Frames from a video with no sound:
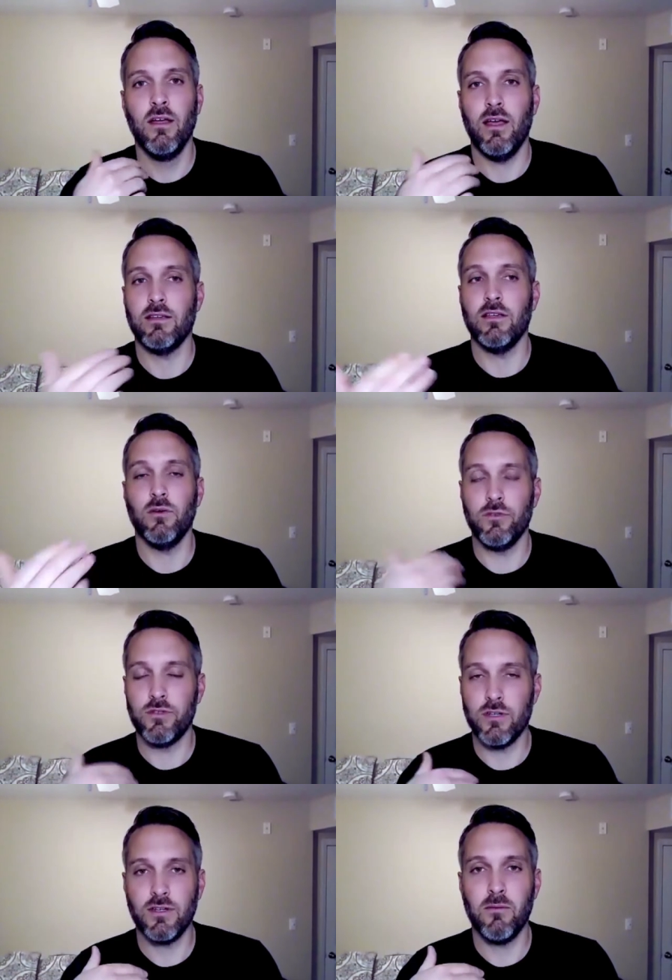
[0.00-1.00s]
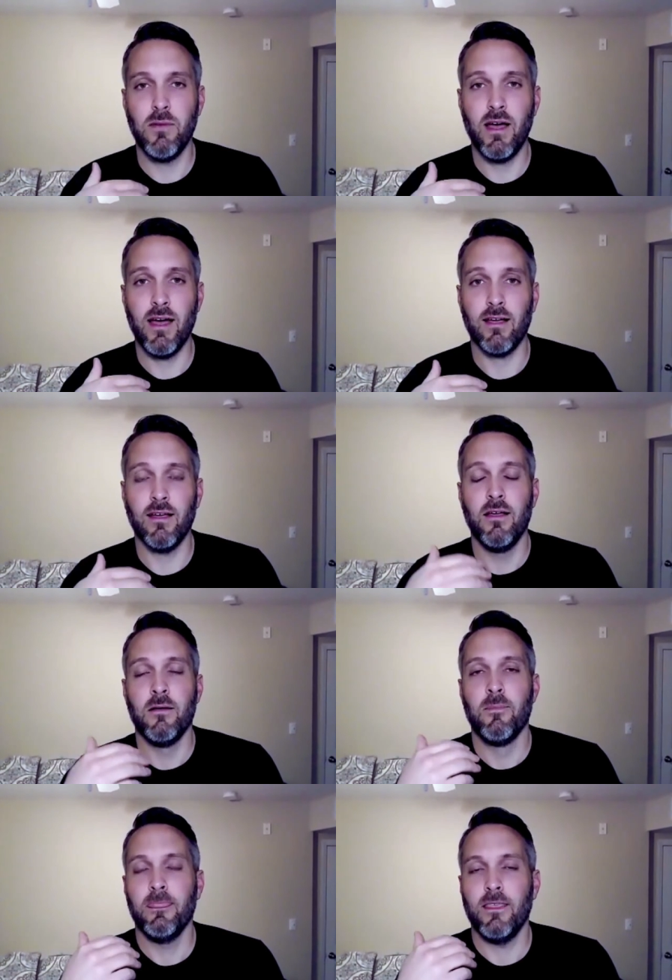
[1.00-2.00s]
as to it will just come back
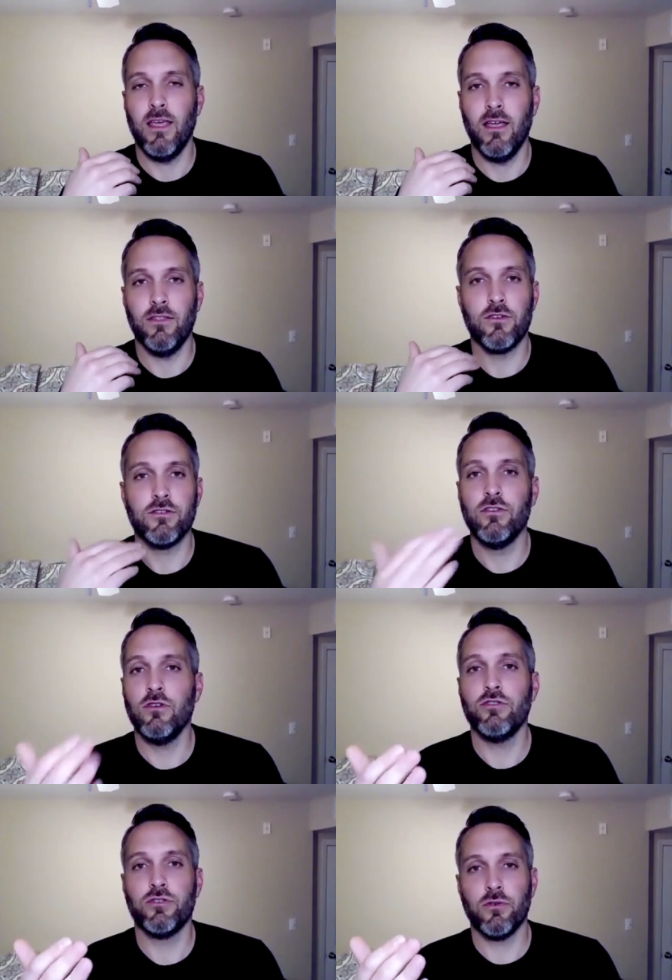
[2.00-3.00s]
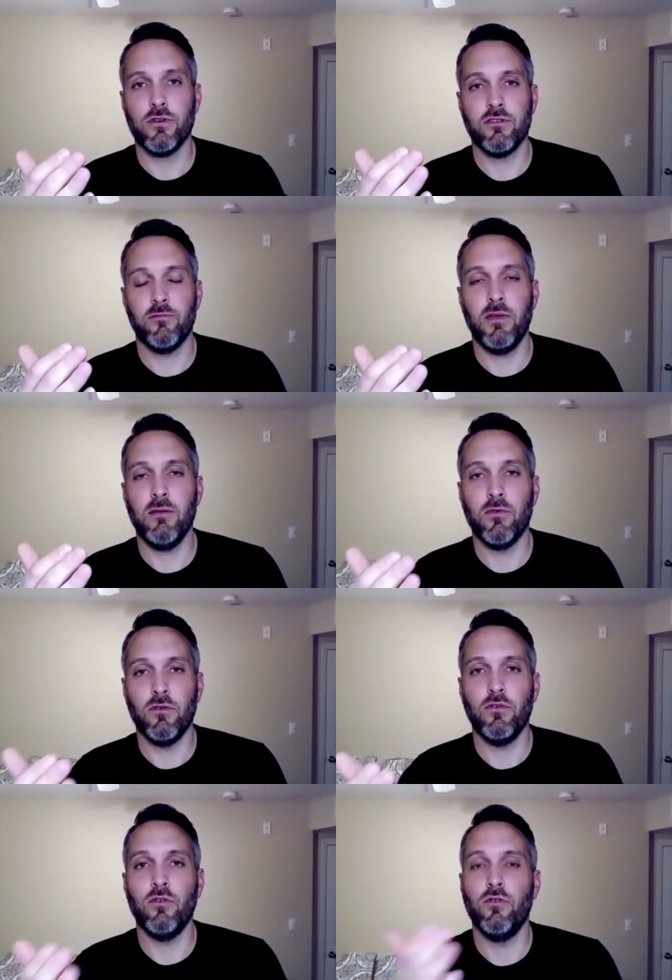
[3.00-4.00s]
and there's no shortage of
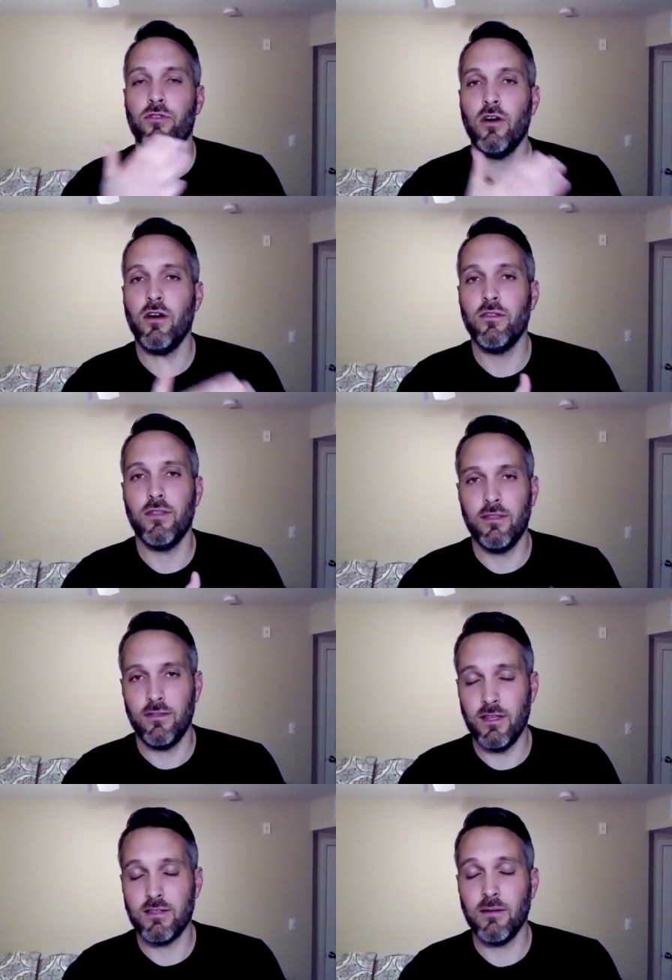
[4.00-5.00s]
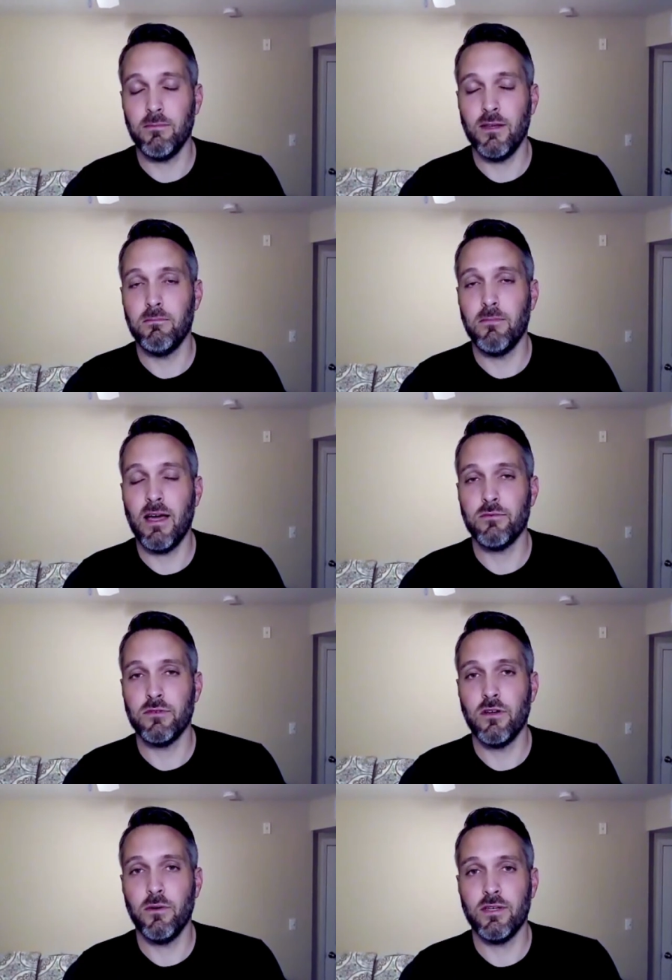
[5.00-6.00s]
people who thought that something bad was
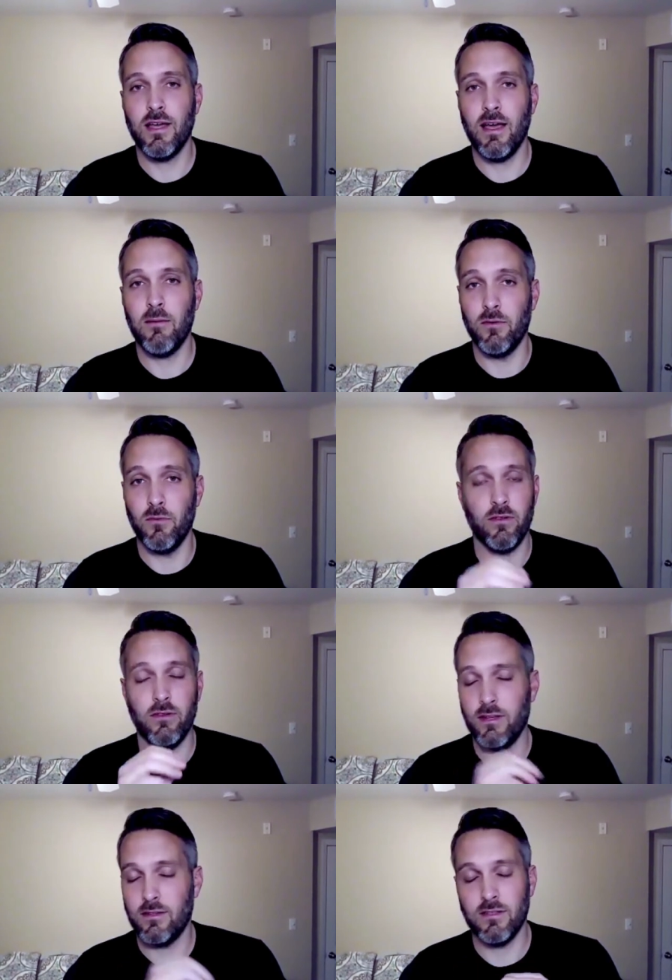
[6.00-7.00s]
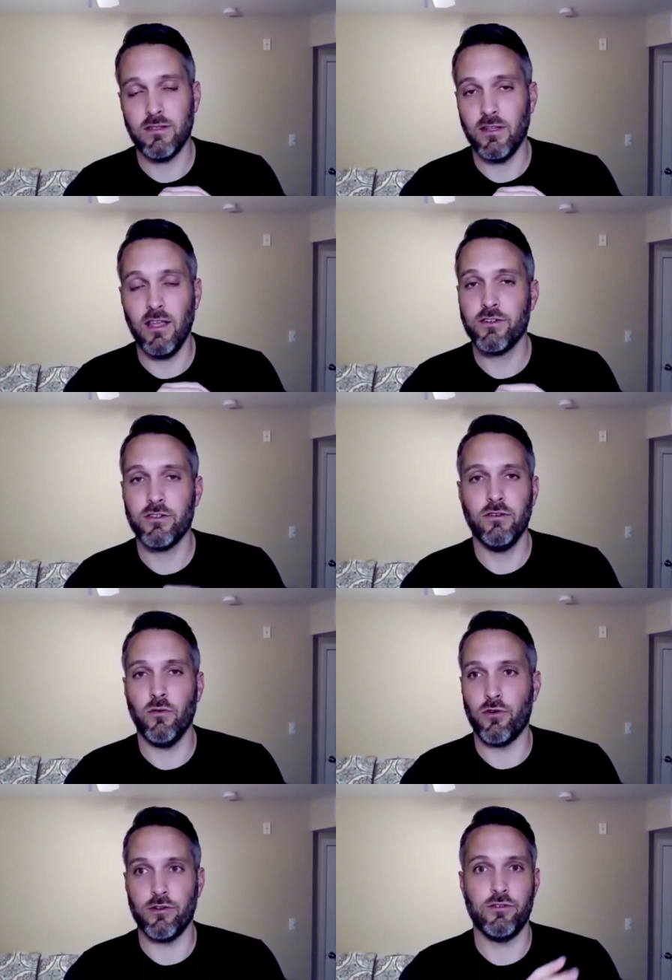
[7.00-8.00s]
going to happen, whether that's this election
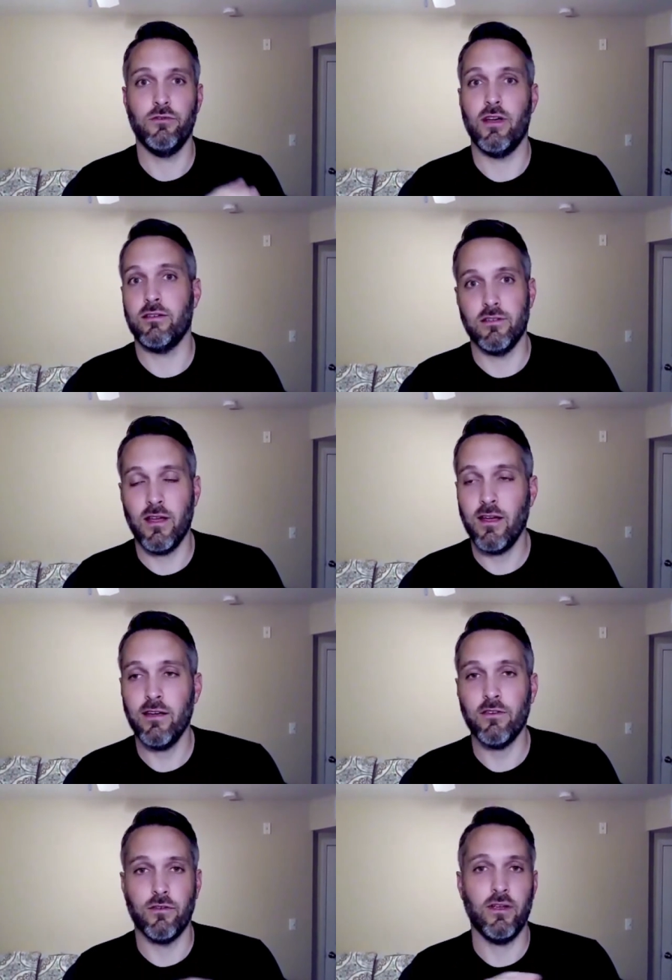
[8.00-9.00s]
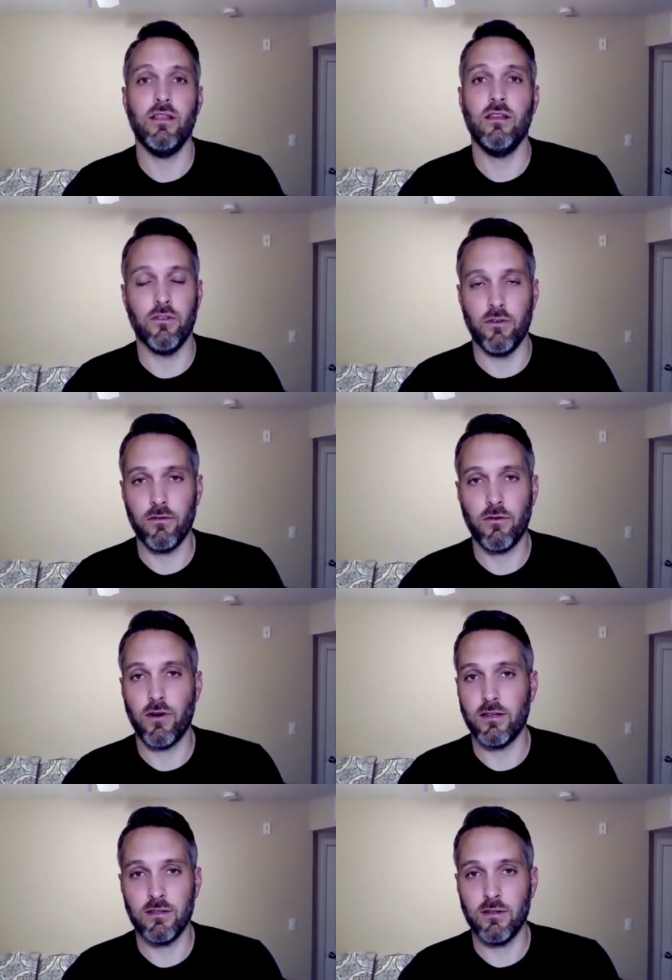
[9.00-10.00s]
or in 2009 or any other
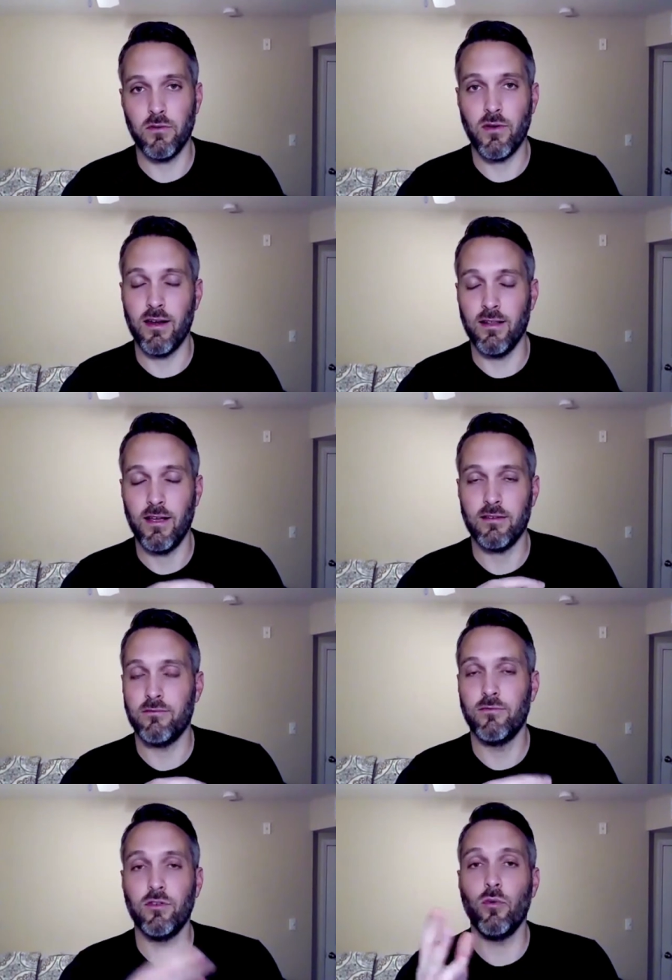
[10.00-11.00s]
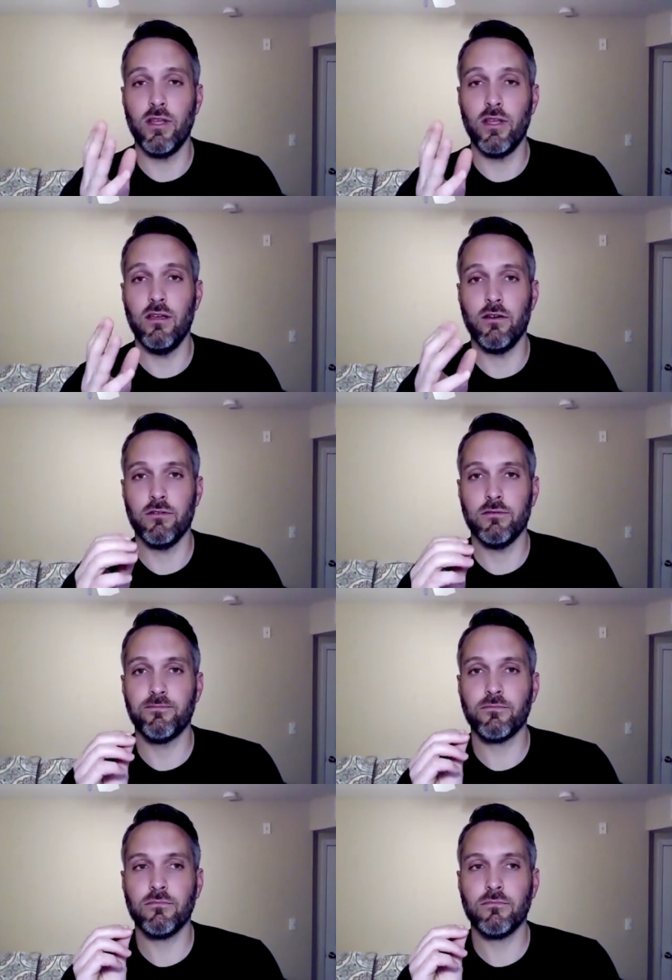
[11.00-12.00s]
crisis that we've had in the last 20 years.
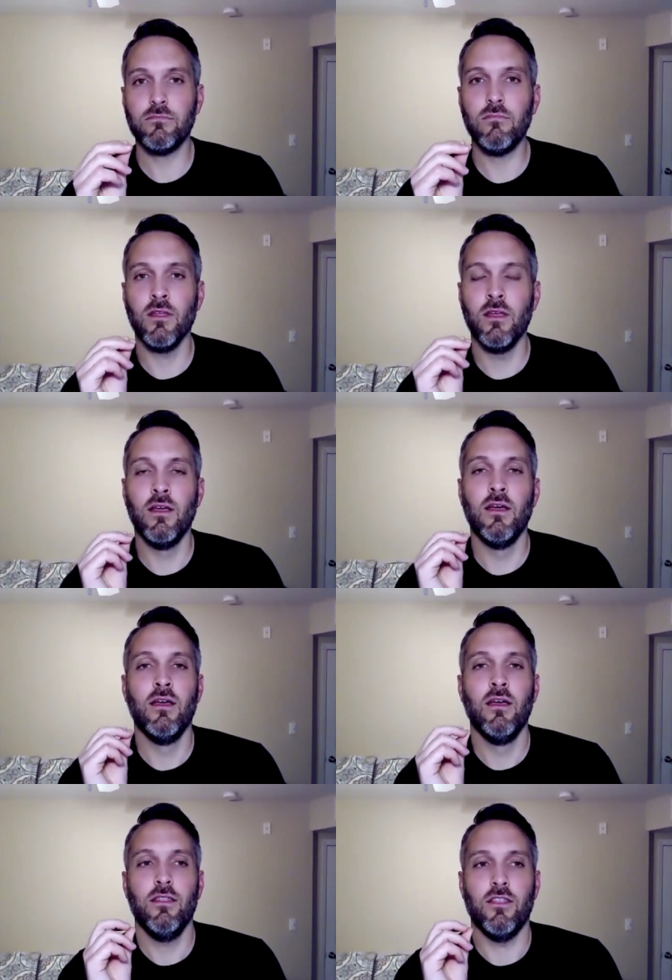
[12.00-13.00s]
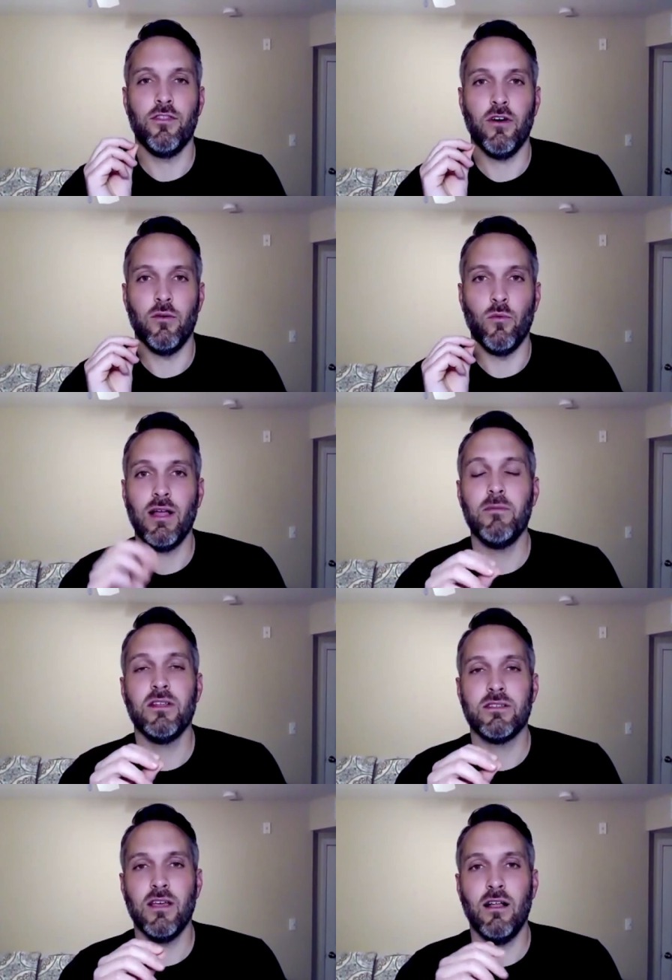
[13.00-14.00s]
That thought, well, I'm going to
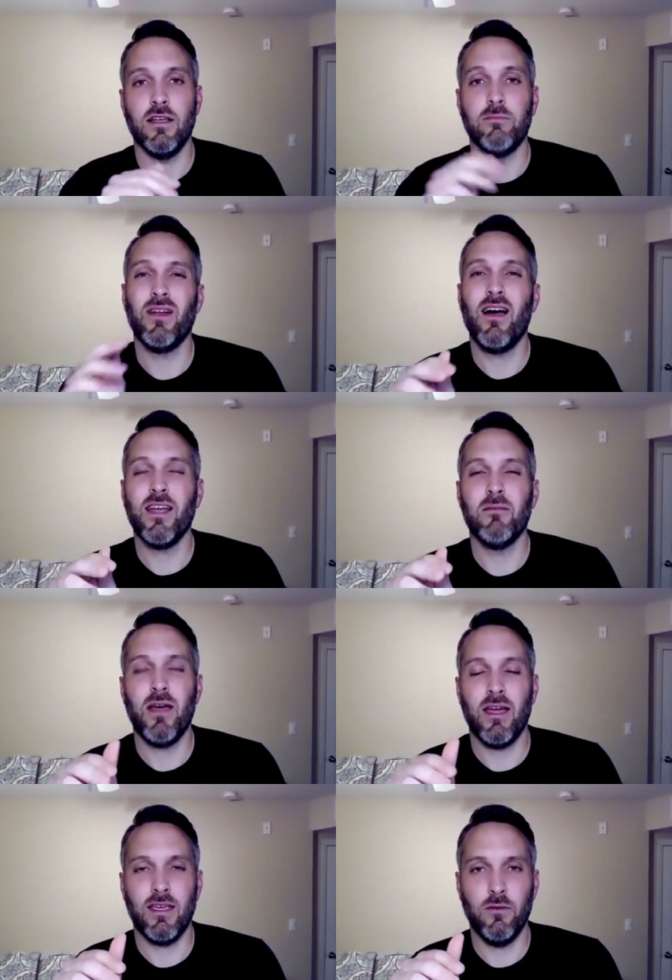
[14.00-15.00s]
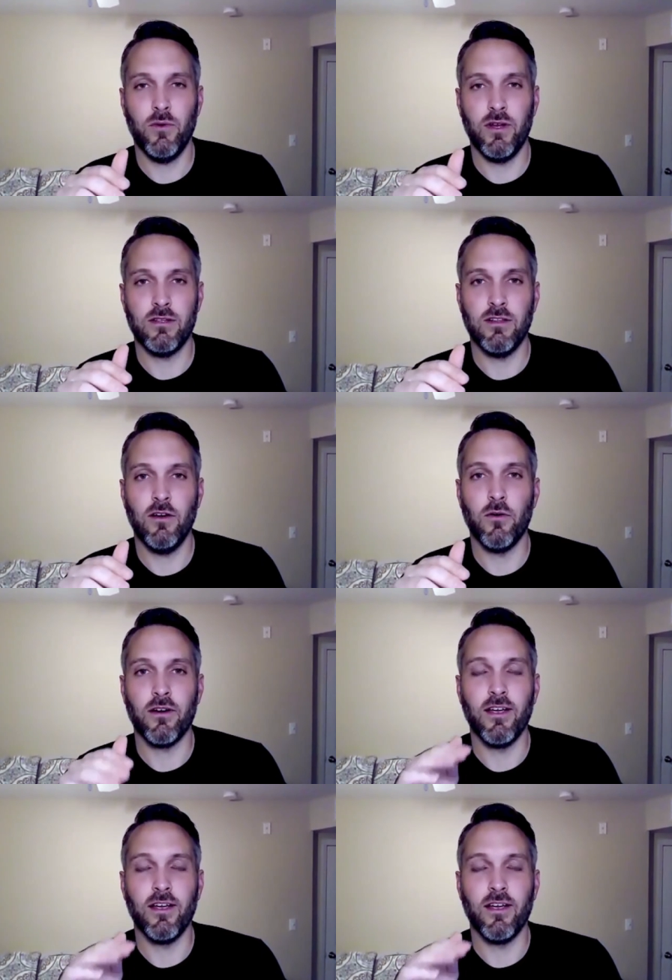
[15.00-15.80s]
sell it, but I'll get back in when it's lower.